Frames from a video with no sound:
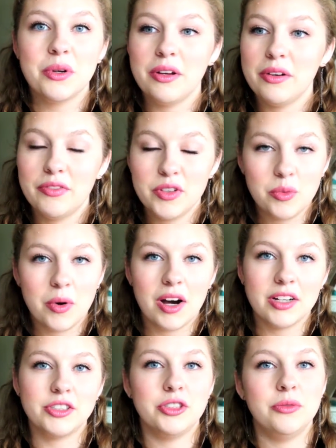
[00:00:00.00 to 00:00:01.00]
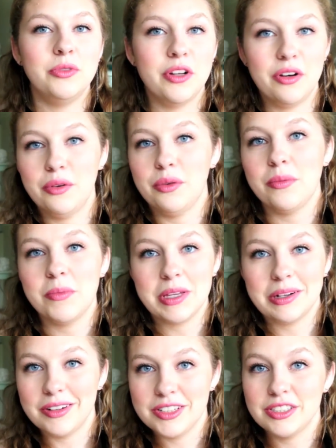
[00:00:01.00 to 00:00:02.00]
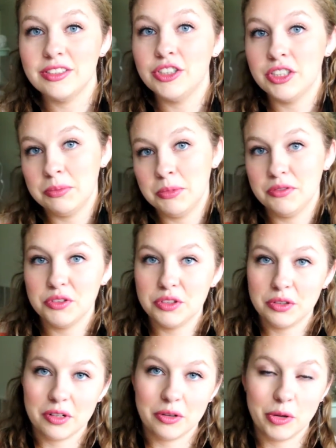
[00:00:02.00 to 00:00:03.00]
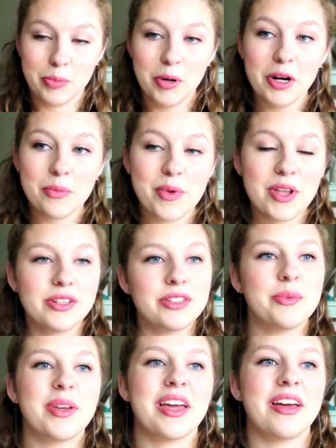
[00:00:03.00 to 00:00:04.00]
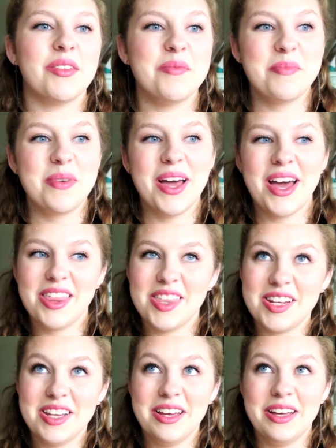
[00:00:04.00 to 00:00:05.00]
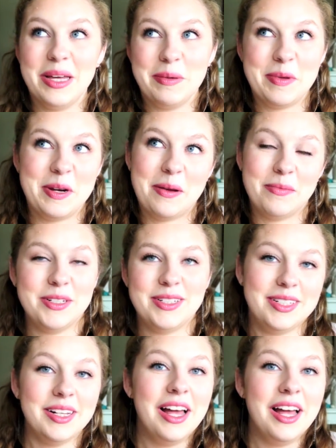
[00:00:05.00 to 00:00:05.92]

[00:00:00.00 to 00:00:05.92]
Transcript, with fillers: if you watch, know that me and Austin just moved into our own apartment, so we have a bathtub, and I'm just,